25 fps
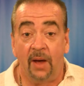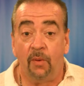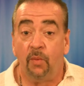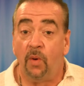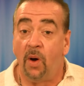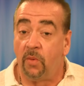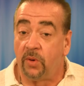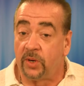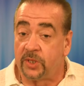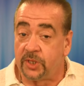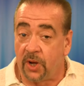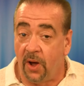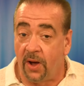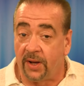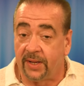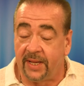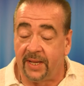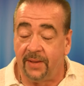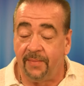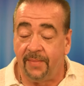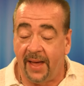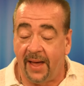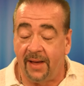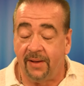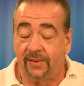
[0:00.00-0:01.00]
while we're talking
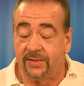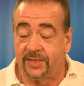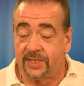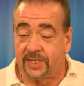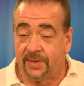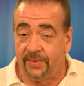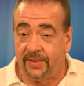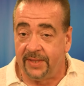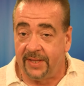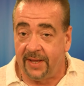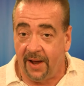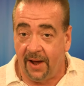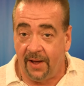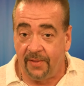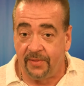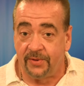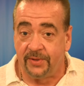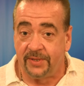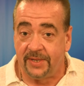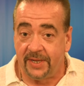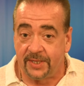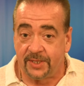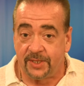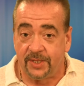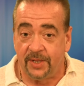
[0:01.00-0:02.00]
about some of the other
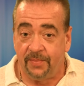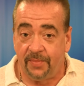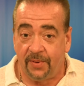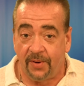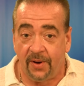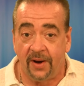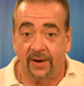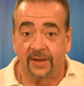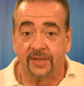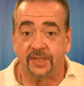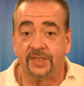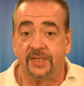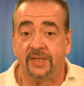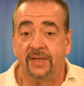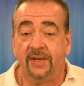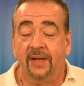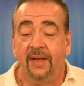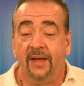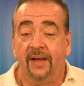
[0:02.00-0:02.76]
Disney parks,